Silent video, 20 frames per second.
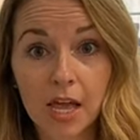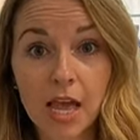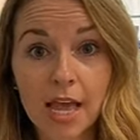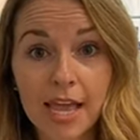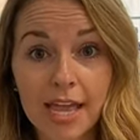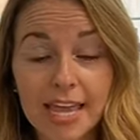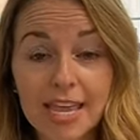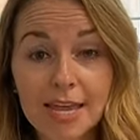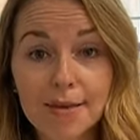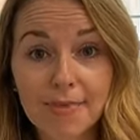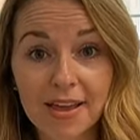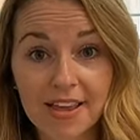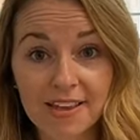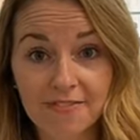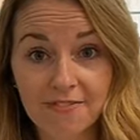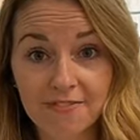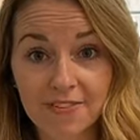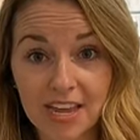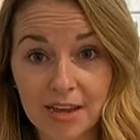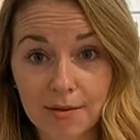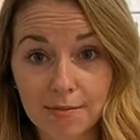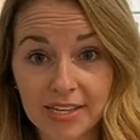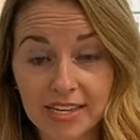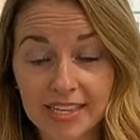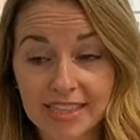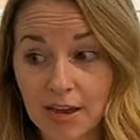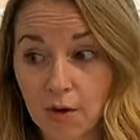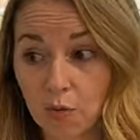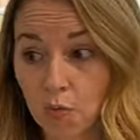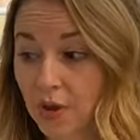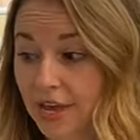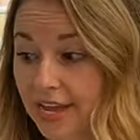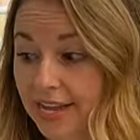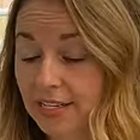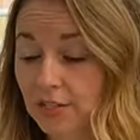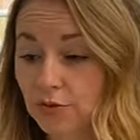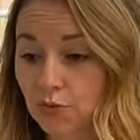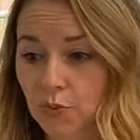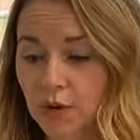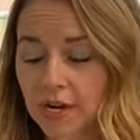In my family that
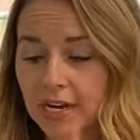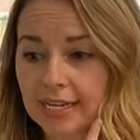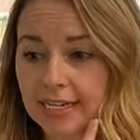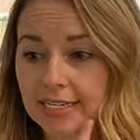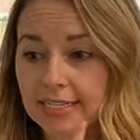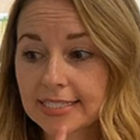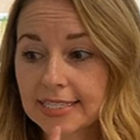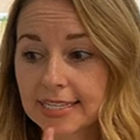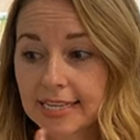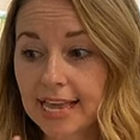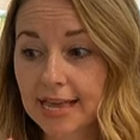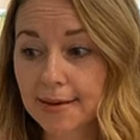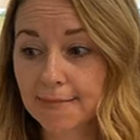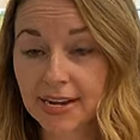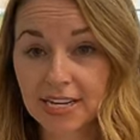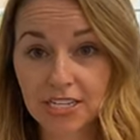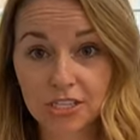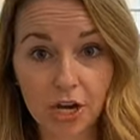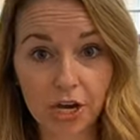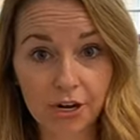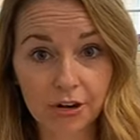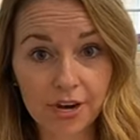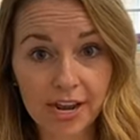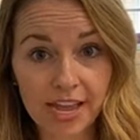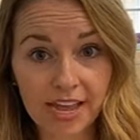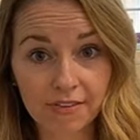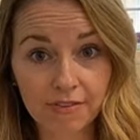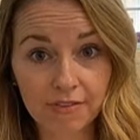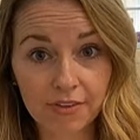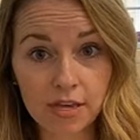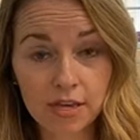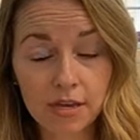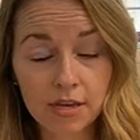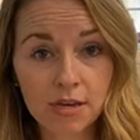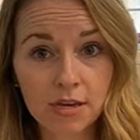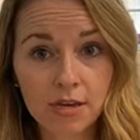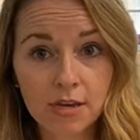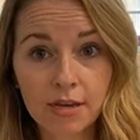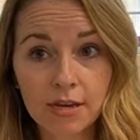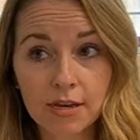went was my daughter Evie,
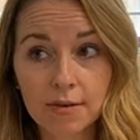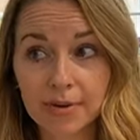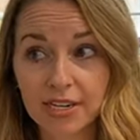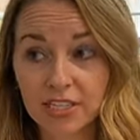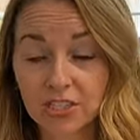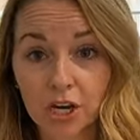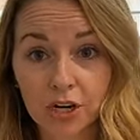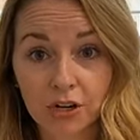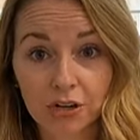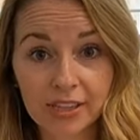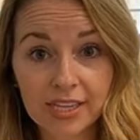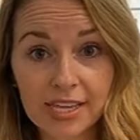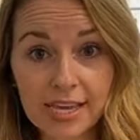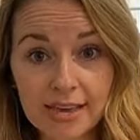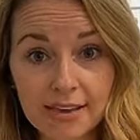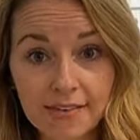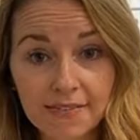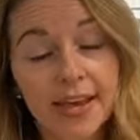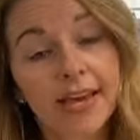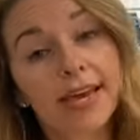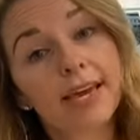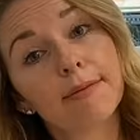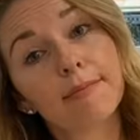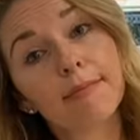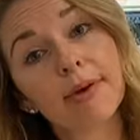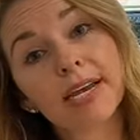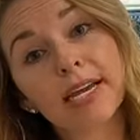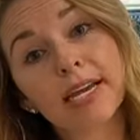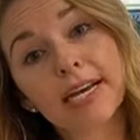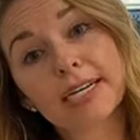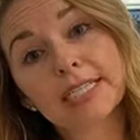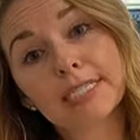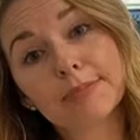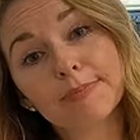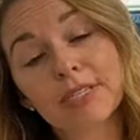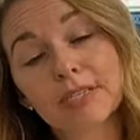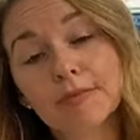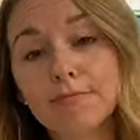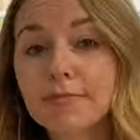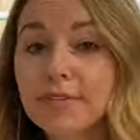my daughter Liv, and my
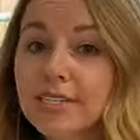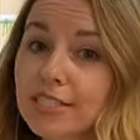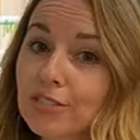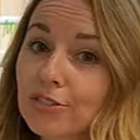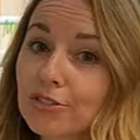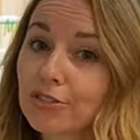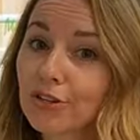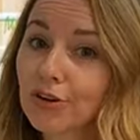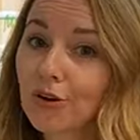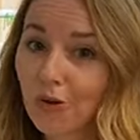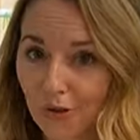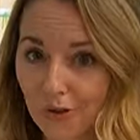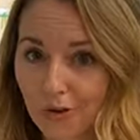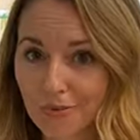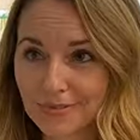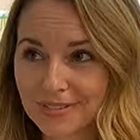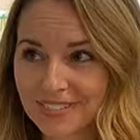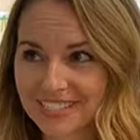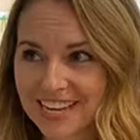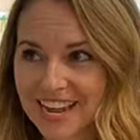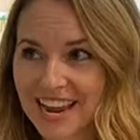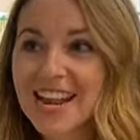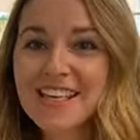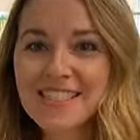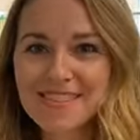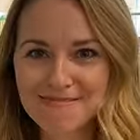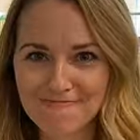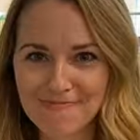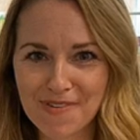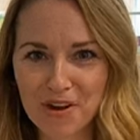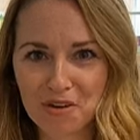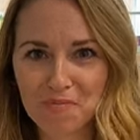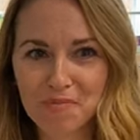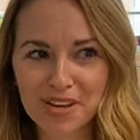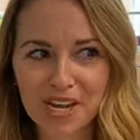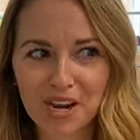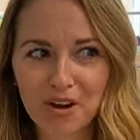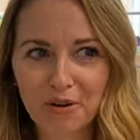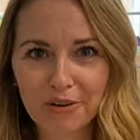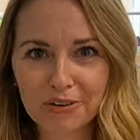husband, Mr. Olmstead. They are my
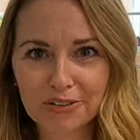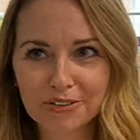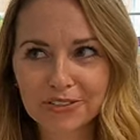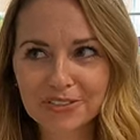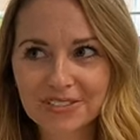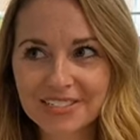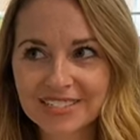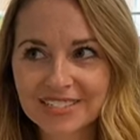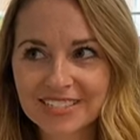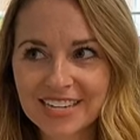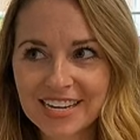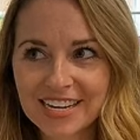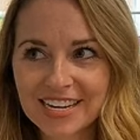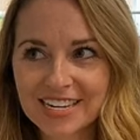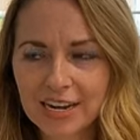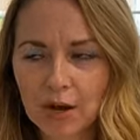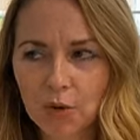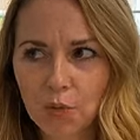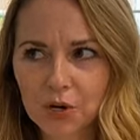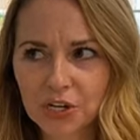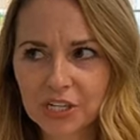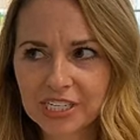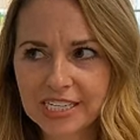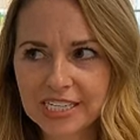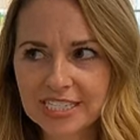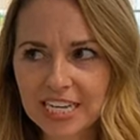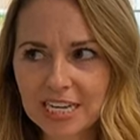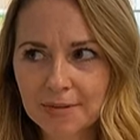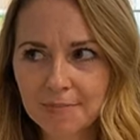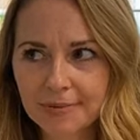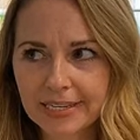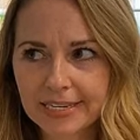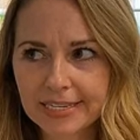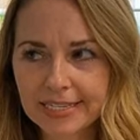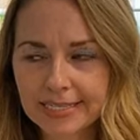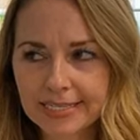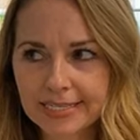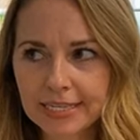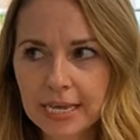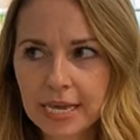characters. Now where did it take
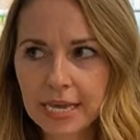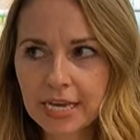place?